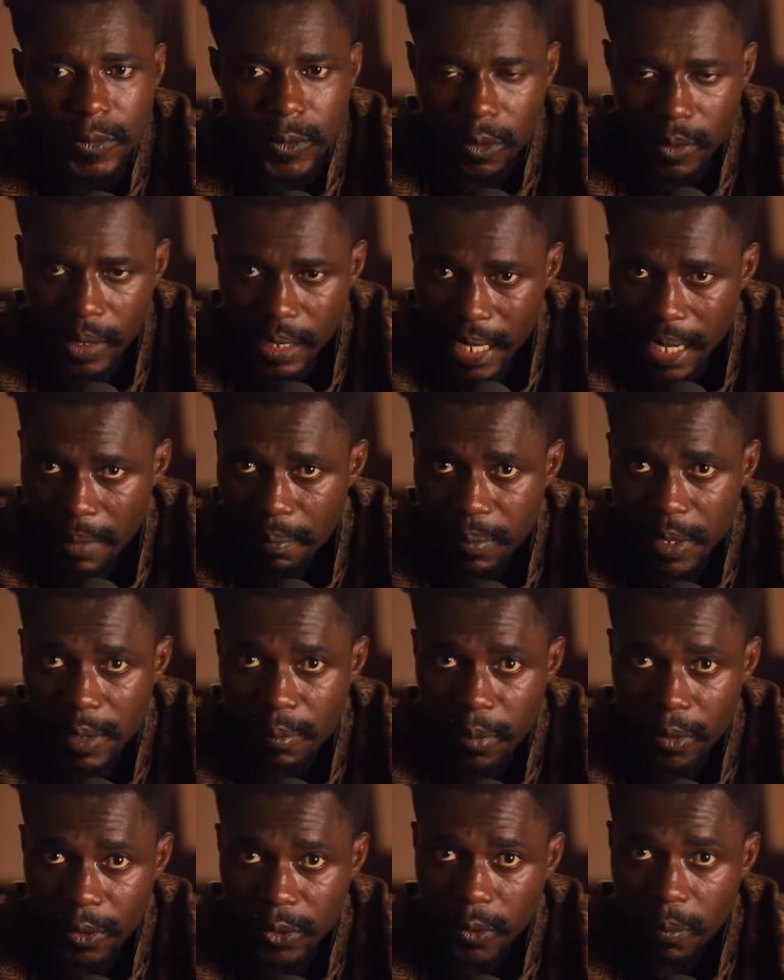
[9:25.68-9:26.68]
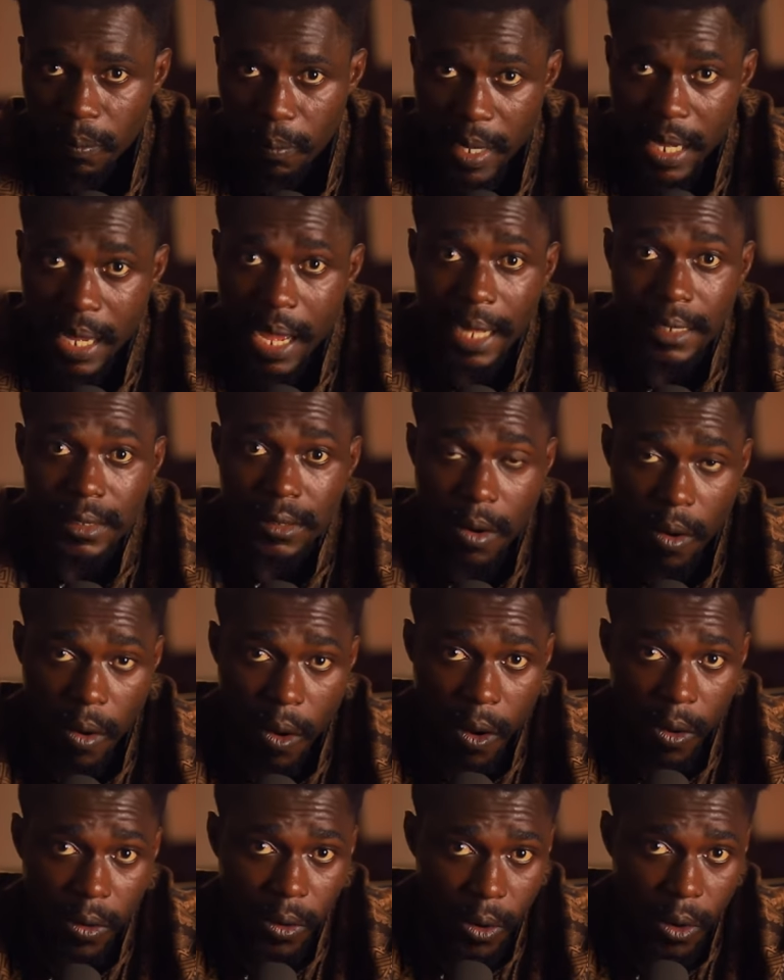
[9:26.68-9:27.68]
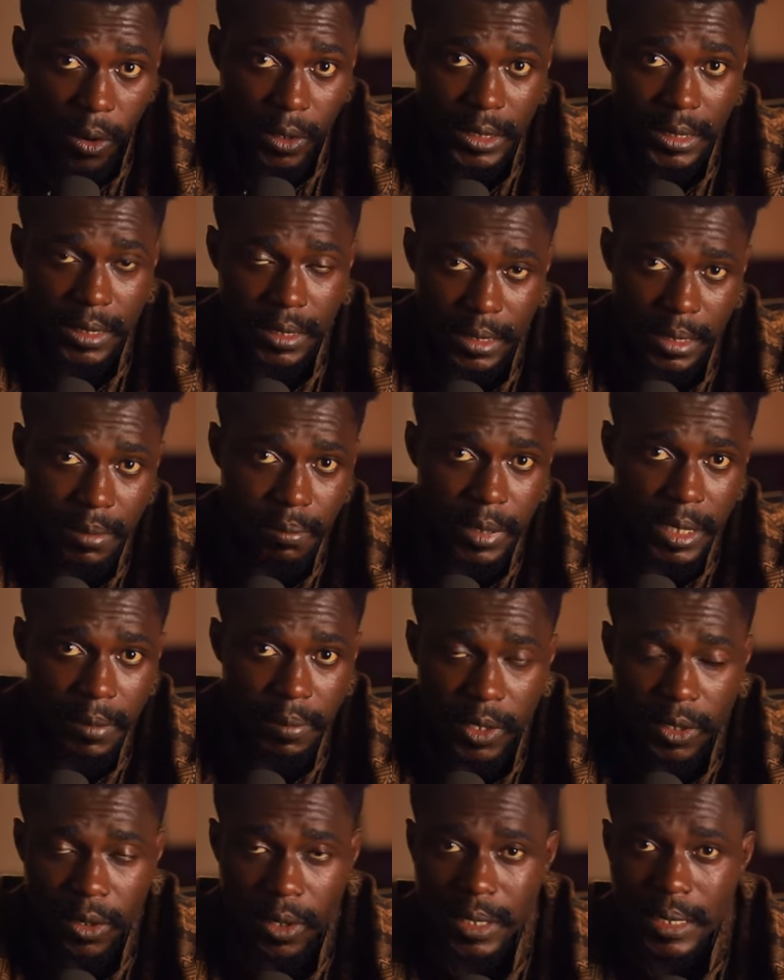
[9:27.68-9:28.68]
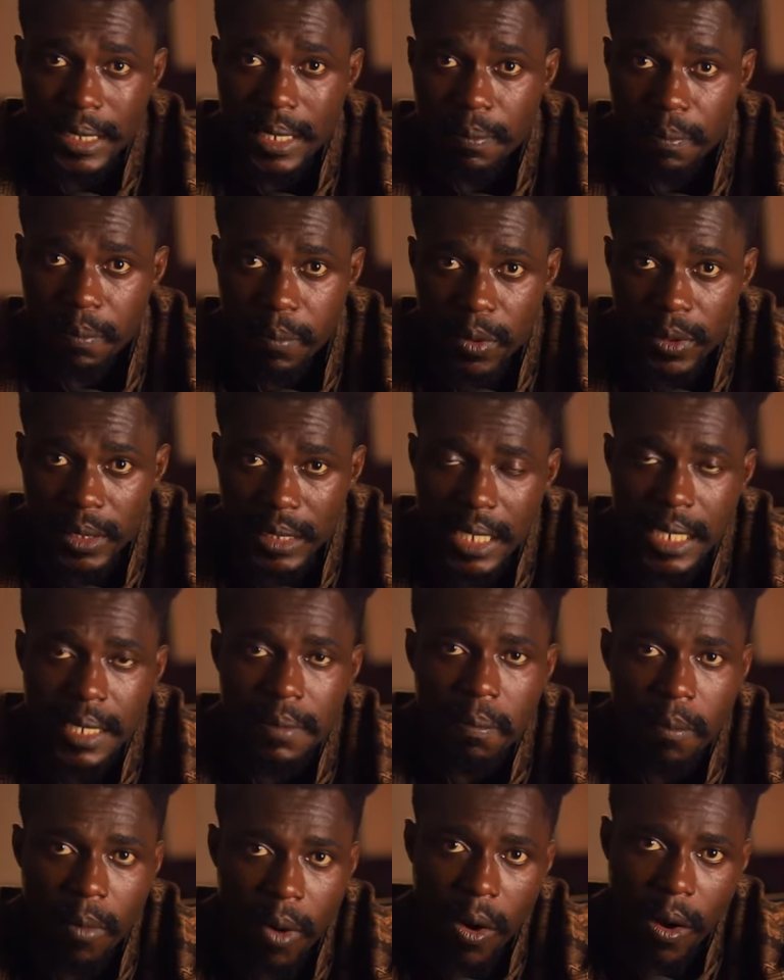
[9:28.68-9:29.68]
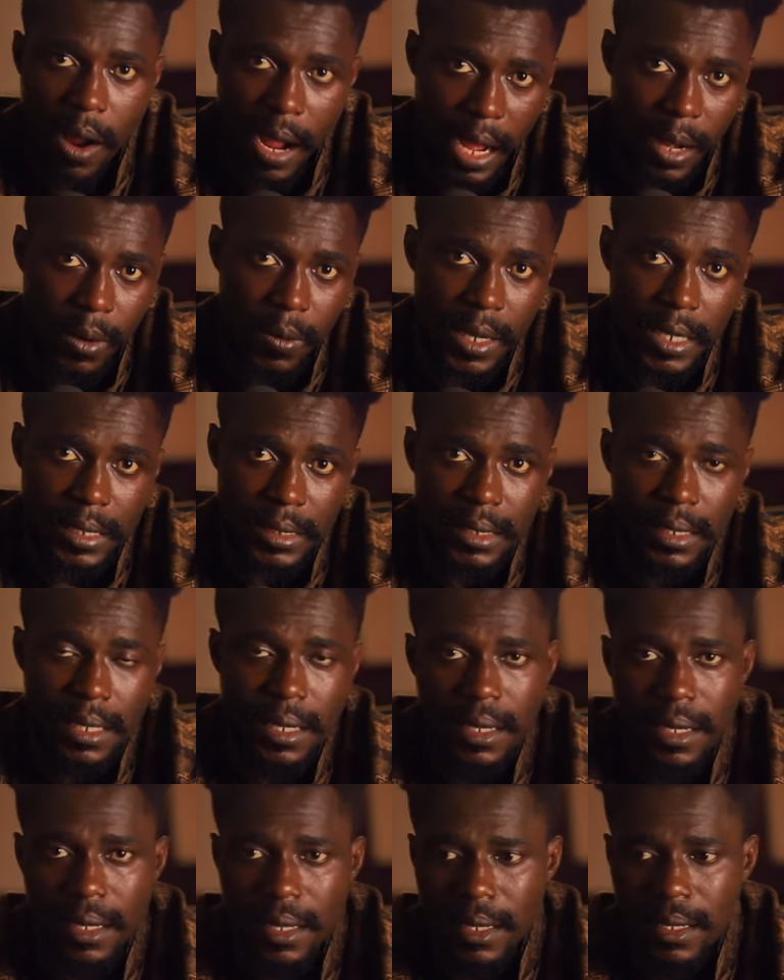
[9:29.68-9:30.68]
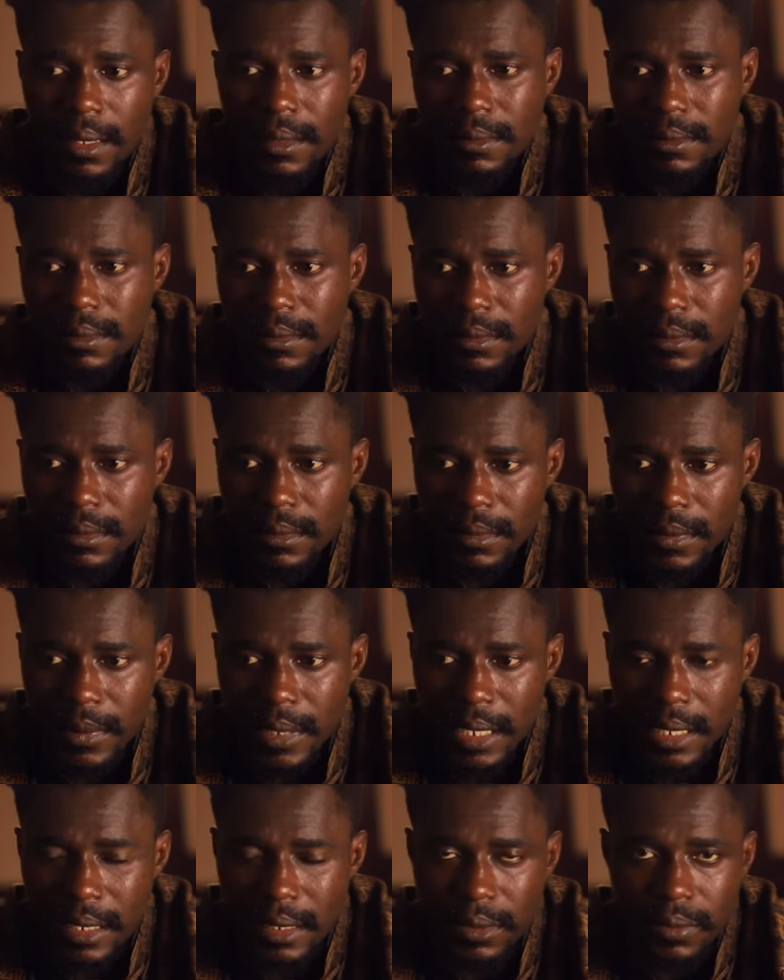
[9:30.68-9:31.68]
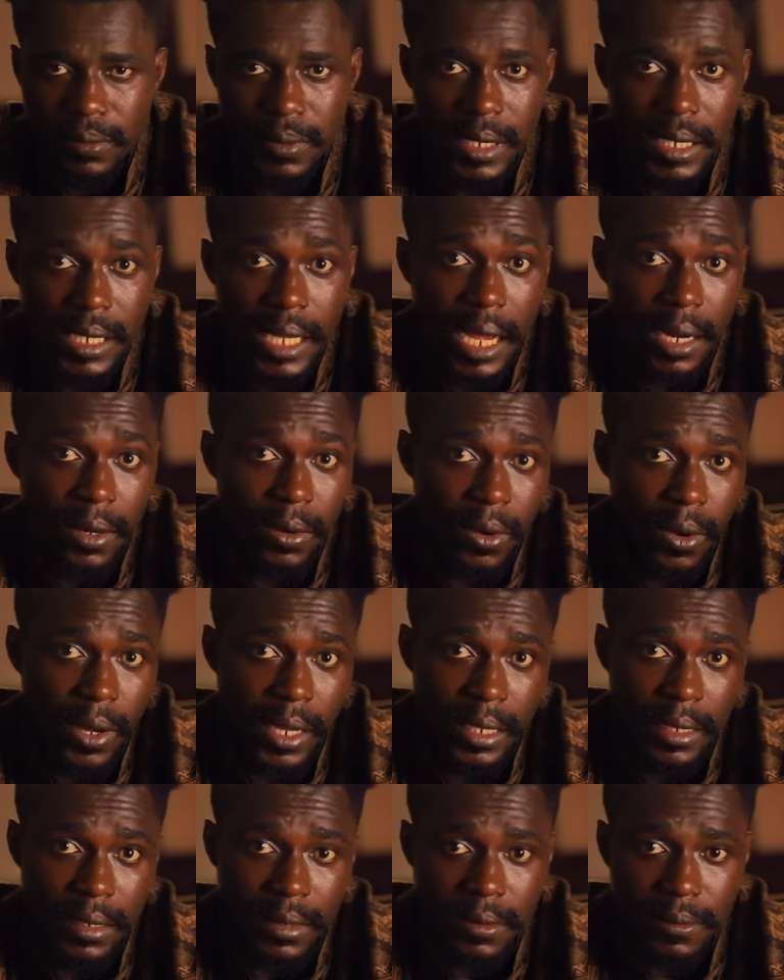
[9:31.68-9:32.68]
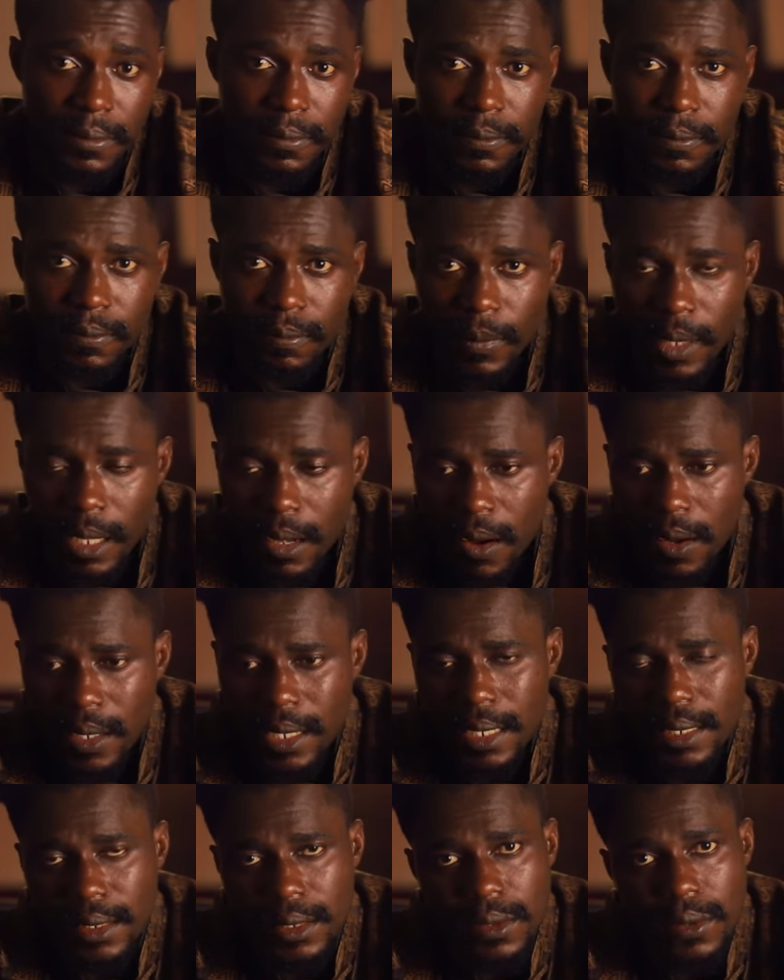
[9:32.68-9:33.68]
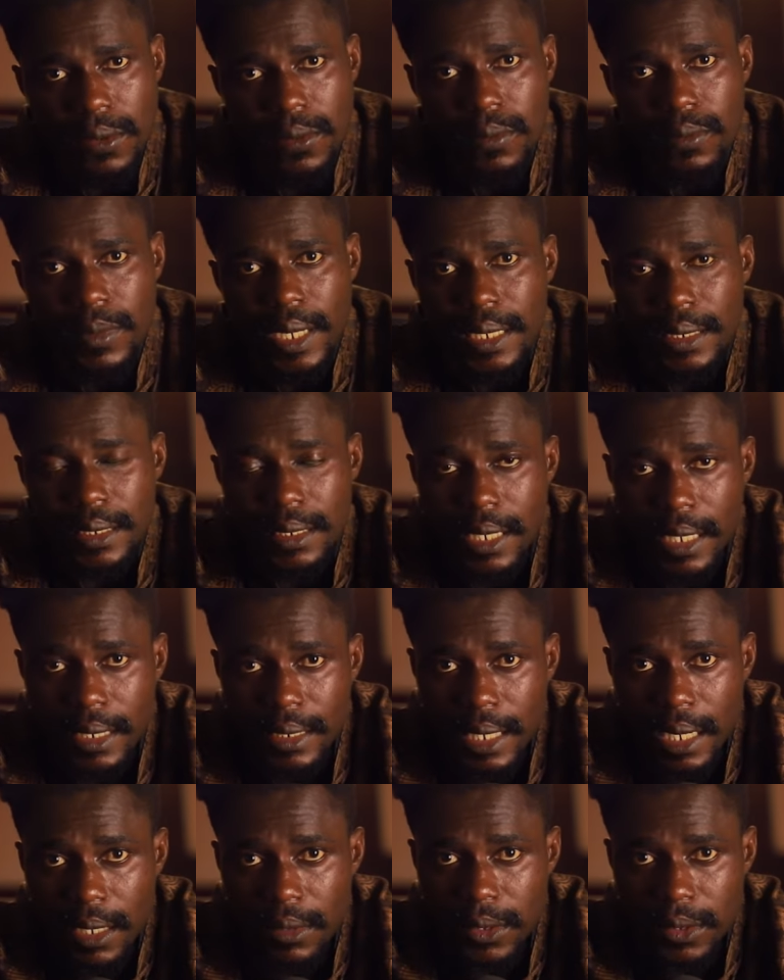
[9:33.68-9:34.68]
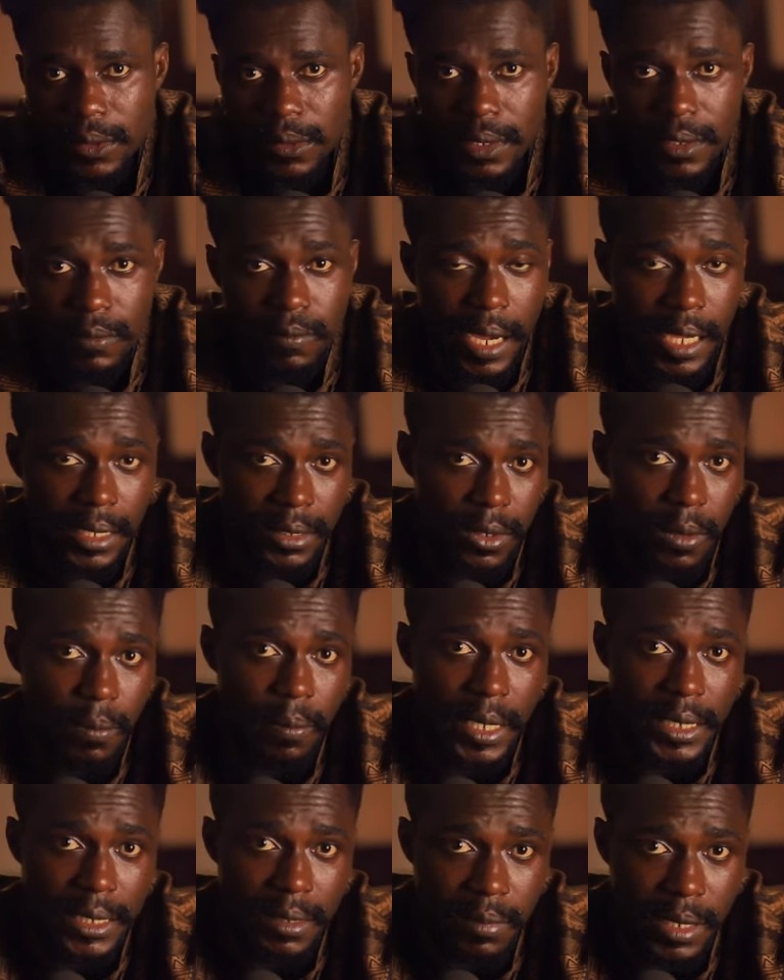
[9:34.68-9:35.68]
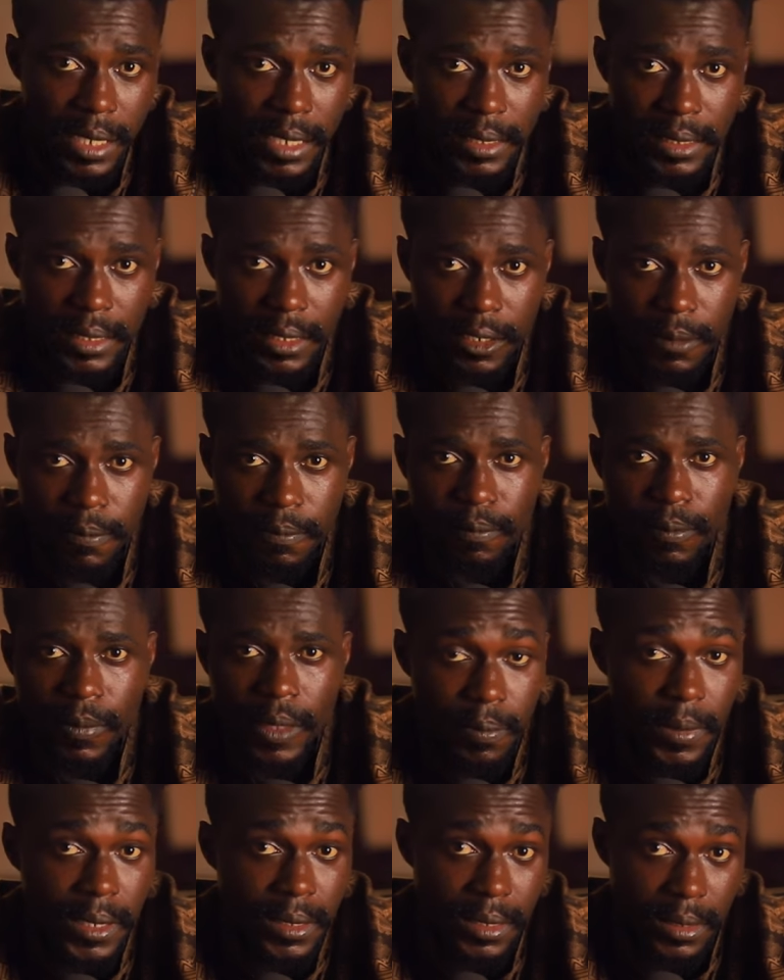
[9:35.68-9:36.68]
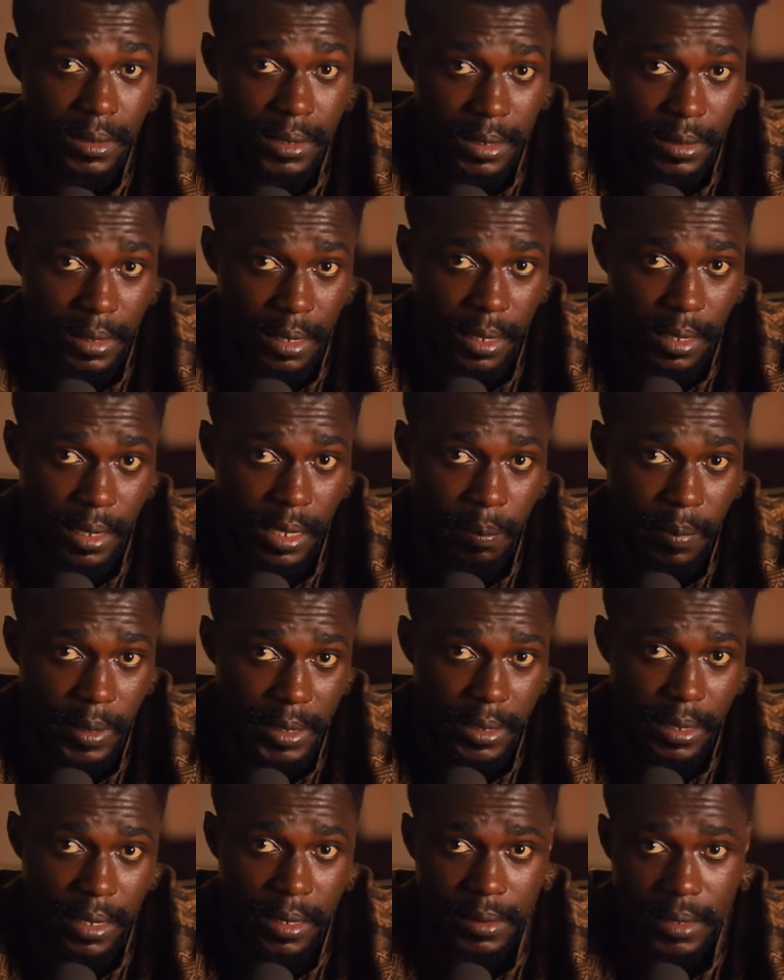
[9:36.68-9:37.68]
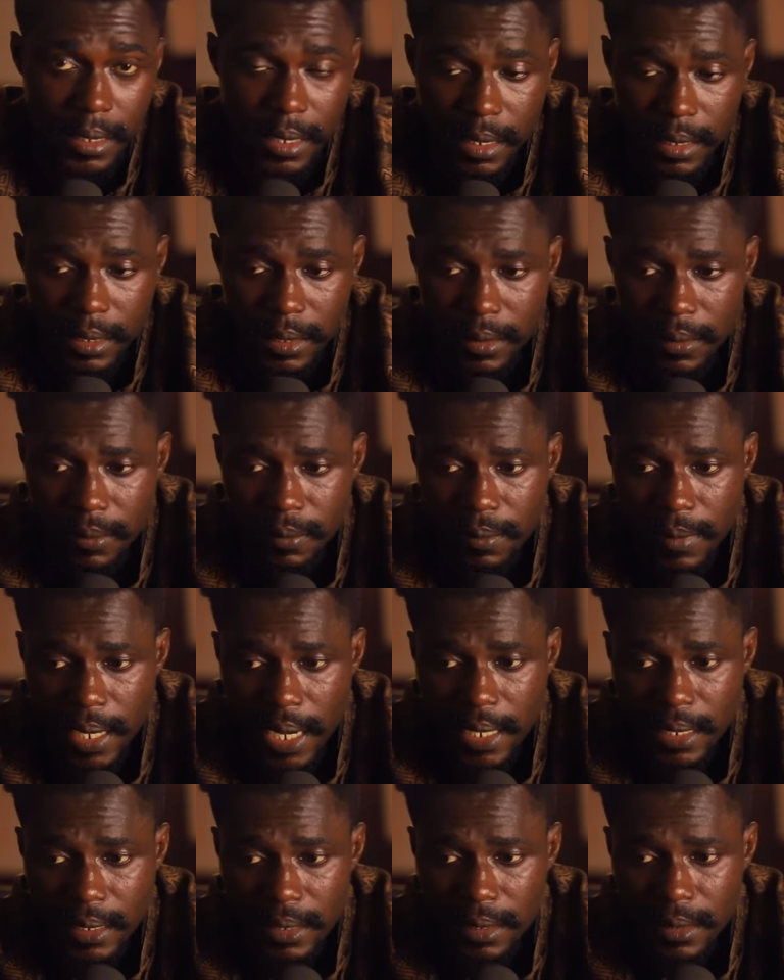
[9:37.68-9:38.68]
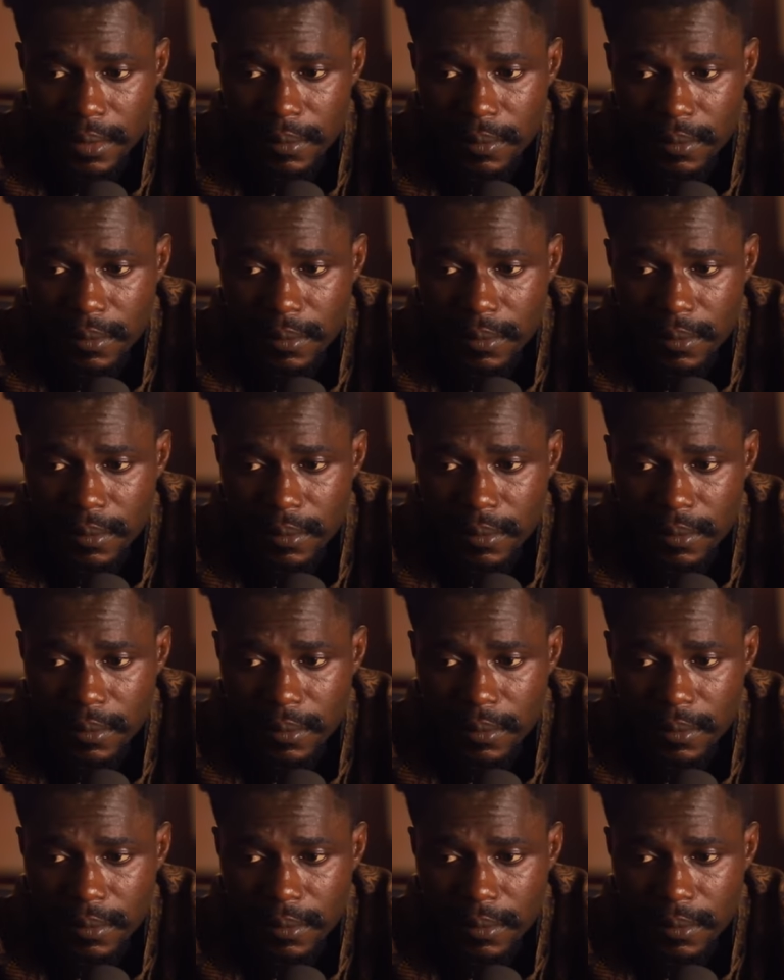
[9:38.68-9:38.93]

to get people to pay at all costs simply because they put in more hours is really annoying. Okay, so let's get down to device compatibility. This is just another personal take, right?